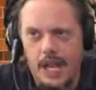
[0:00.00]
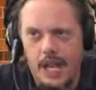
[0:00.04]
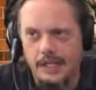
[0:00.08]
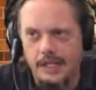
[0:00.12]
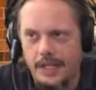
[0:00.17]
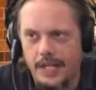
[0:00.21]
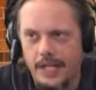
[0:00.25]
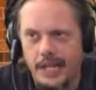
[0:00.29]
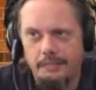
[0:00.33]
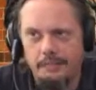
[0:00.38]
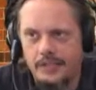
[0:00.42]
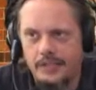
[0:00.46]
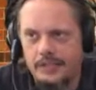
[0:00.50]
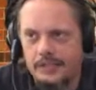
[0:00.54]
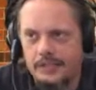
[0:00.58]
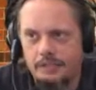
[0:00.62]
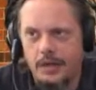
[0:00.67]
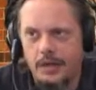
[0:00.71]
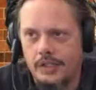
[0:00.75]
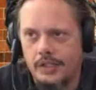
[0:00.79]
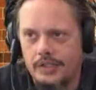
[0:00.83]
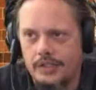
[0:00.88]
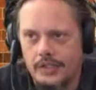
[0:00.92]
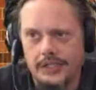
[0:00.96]
And name this
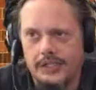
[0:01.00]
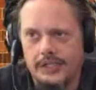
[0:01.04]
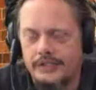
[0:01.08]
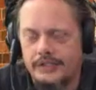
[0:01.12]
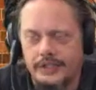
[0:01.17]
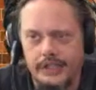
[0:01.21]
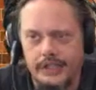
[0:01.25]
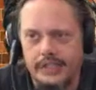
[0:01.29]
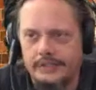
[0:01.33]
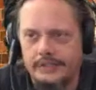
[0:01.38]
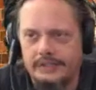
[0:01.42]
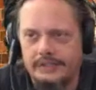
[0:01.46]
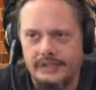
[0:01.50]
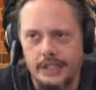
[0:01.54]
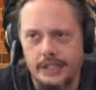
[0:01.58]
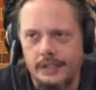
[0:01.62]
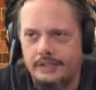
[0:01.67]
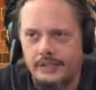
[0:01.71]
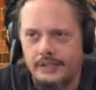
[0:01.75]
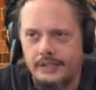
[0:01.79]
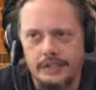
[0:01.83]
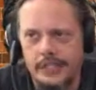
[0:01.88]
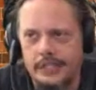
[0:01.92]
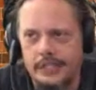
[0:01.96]
project
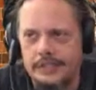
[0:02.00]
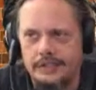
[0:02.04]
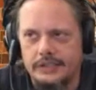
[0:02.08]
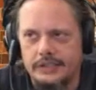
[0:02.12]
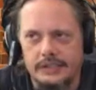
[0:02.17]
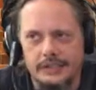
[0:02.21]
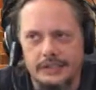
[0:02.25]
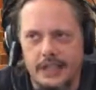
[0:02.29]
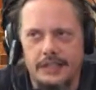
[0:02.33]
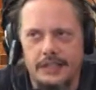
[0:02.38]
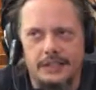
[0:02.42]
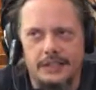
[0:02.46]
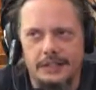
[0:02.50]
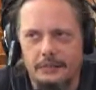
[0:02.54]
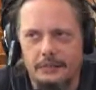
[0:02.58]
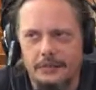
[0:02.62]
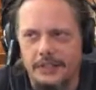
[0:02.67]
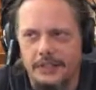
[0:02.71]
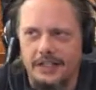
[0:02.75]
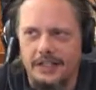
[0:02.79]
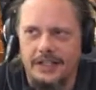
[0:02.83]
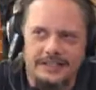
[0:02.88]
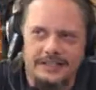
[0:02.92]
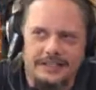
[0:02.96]
CF7. That's exactly
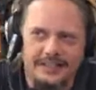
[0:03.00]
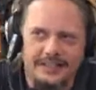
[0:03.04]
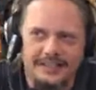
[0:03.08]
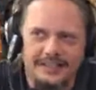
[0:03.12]
what I did